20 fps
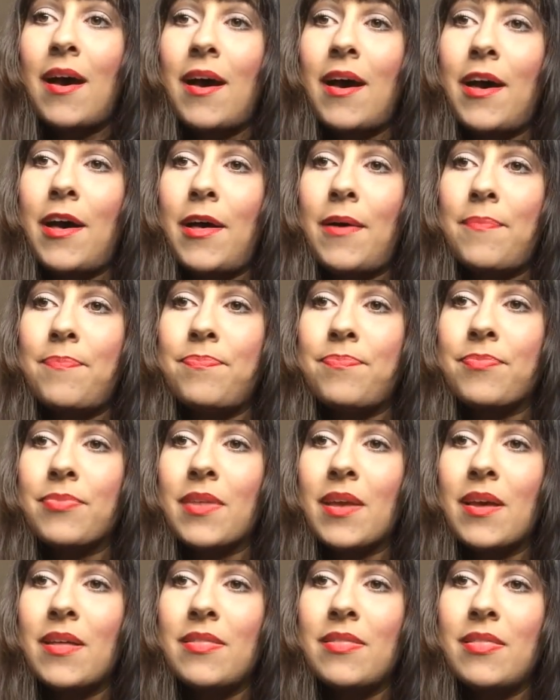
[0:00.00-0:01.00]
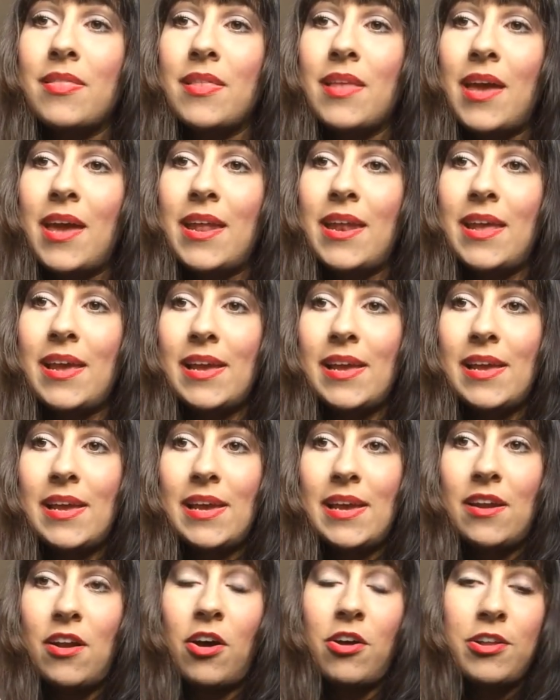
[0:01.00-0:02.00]
Um, and
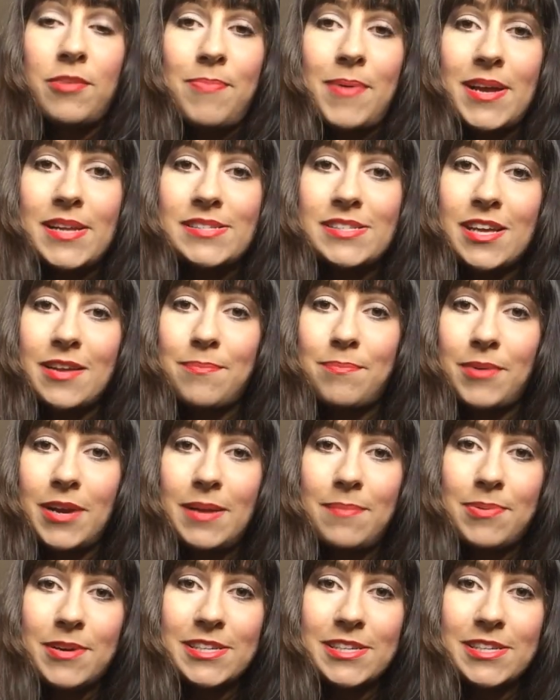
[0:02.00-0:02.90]
it all depends on breed